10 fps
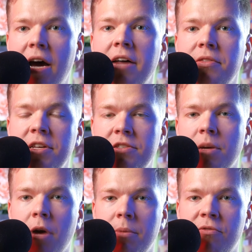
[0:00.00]
on this
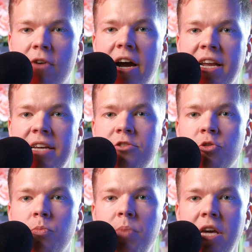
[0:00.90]
upcoming Friday. So
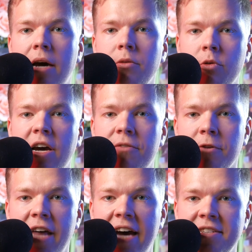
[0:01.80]
be on the lookout for
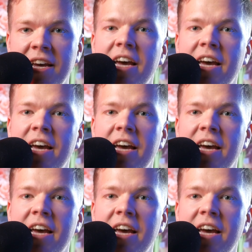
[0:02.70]
that.